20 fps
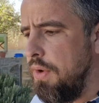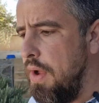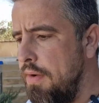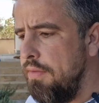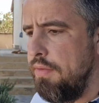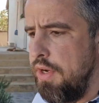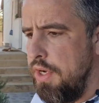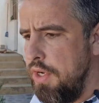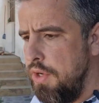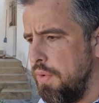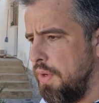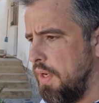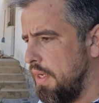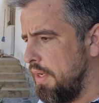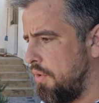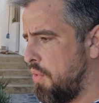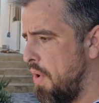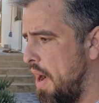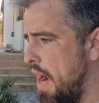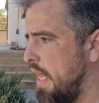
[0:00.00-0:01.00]
every nook and
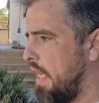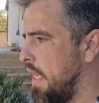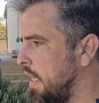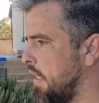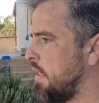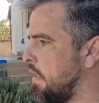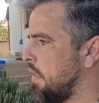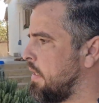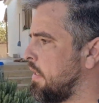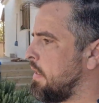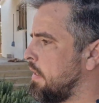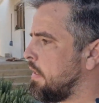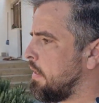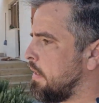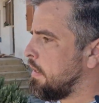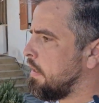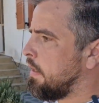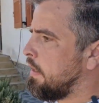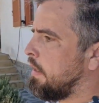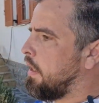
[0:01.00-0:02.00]
cranny.
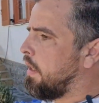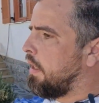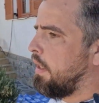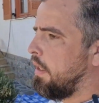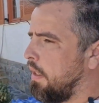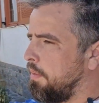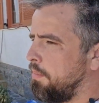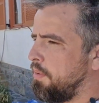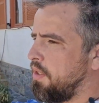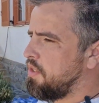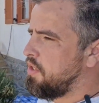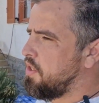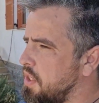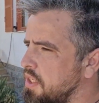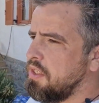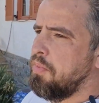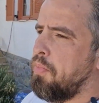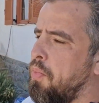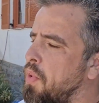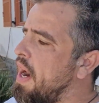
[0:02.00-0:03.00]
Because just
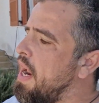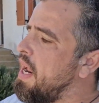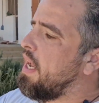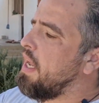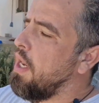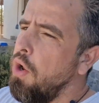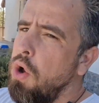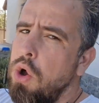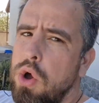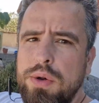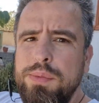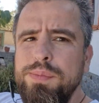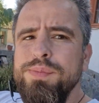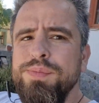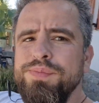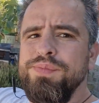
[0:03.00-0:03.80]
spraying it on,